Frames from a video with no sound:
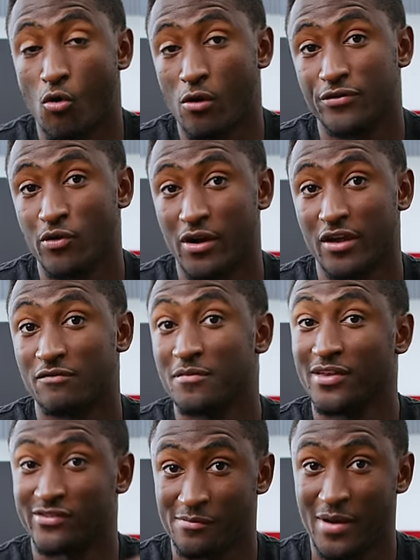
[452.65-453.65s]
Or if you want to give
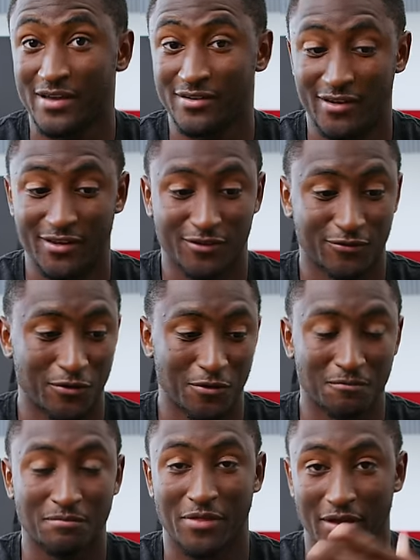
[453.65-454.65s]
me some ideas
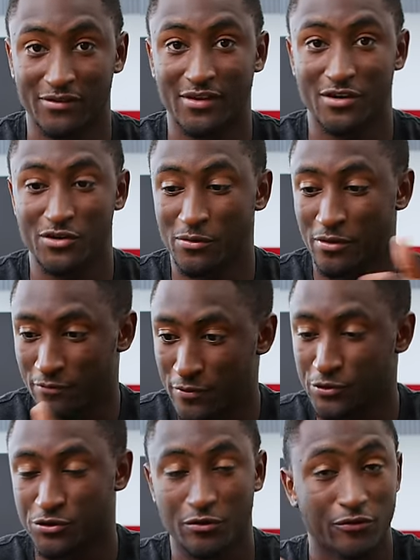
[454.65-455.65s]
for things I do in the
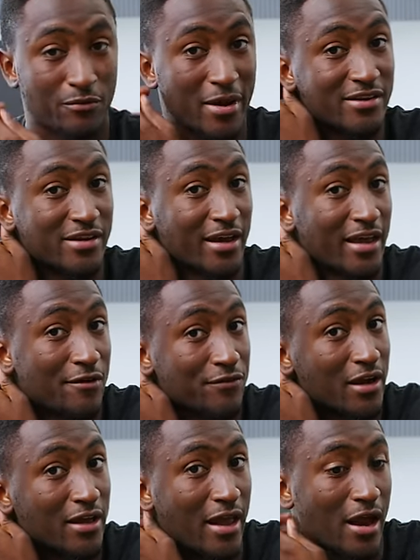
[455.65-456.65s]
future for my tech
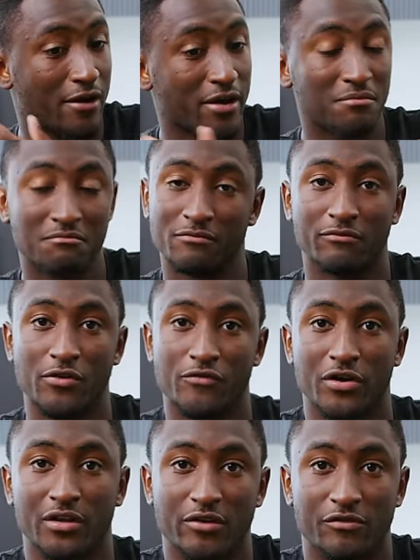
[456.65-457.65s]
everyday carry, feel
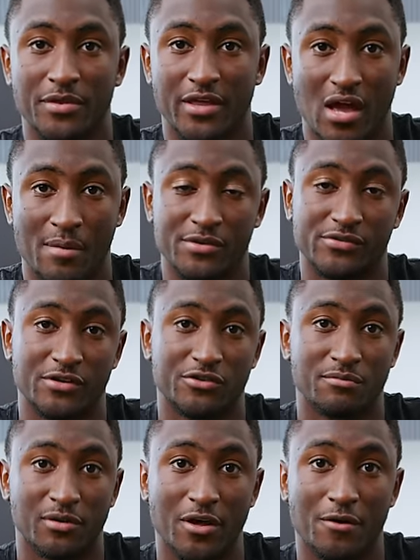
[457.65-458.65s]
free to leave them in the comment
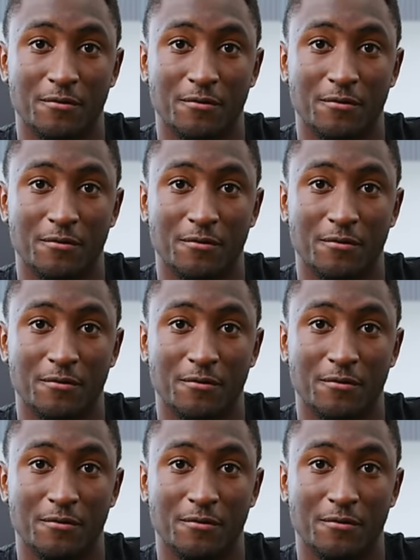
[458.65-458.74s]
section below.